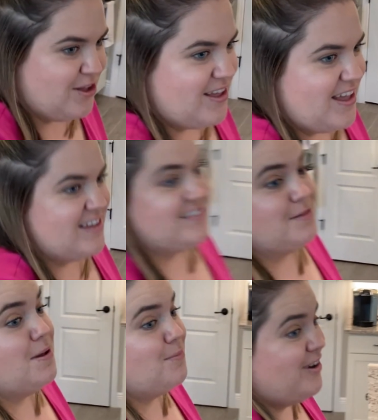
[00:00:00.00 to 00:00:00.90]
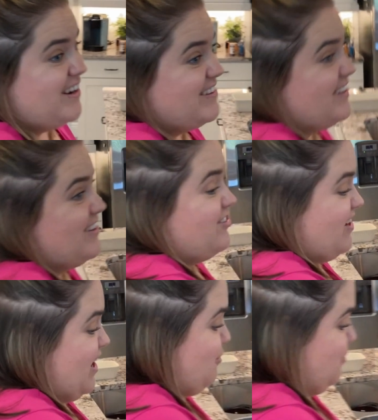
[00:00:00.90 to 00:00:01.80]
cooking is the memories that you
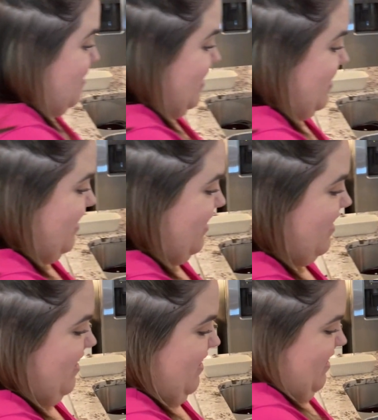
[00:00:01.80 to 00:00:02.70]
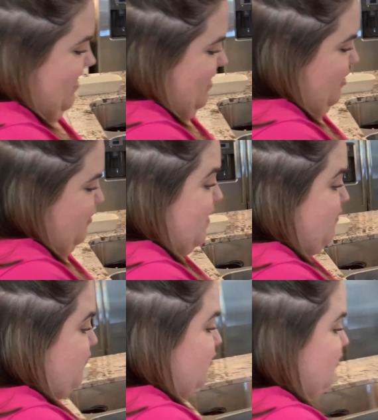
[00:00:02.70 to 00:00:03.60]
share when making your
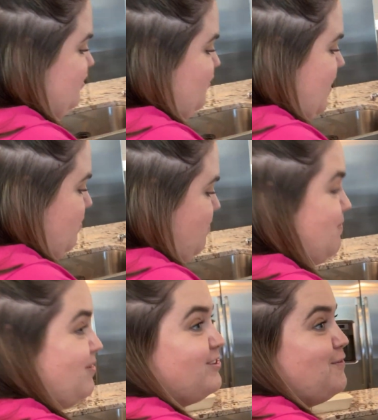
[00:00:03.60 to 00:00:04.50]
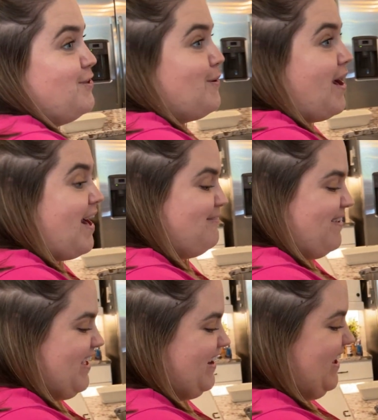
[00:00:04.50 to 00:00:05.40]
favorite foods with your family members. So if you have
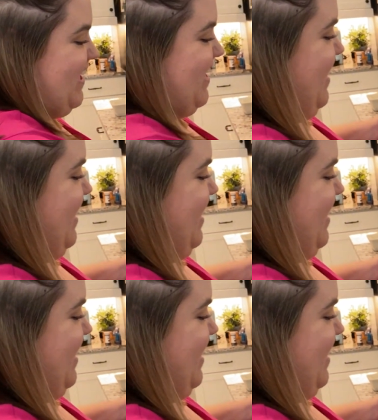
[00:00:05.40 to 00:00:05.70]
any